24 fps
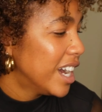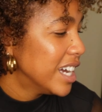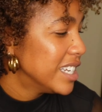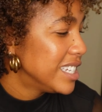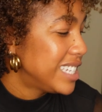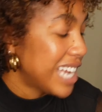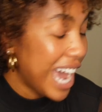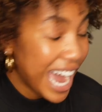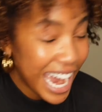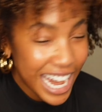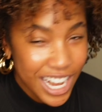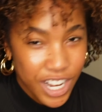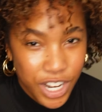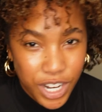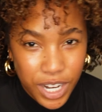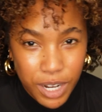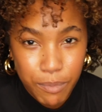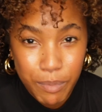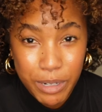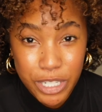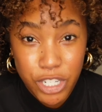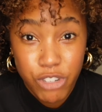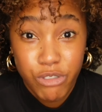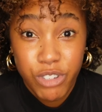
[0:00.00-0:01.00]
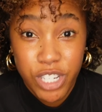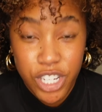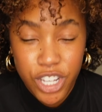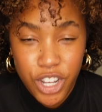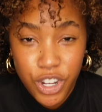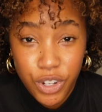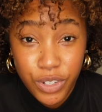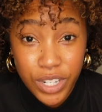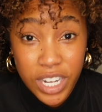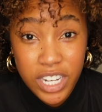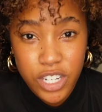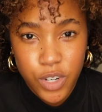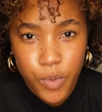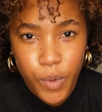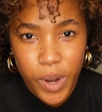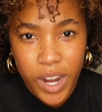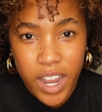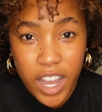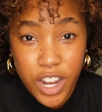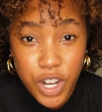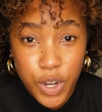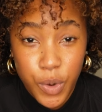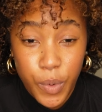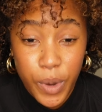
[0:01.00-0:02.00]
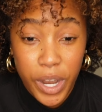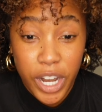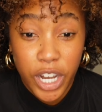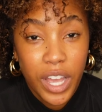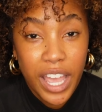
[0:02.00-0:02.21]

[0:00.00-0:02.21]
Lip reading: tighter, but you still need to wear underwear,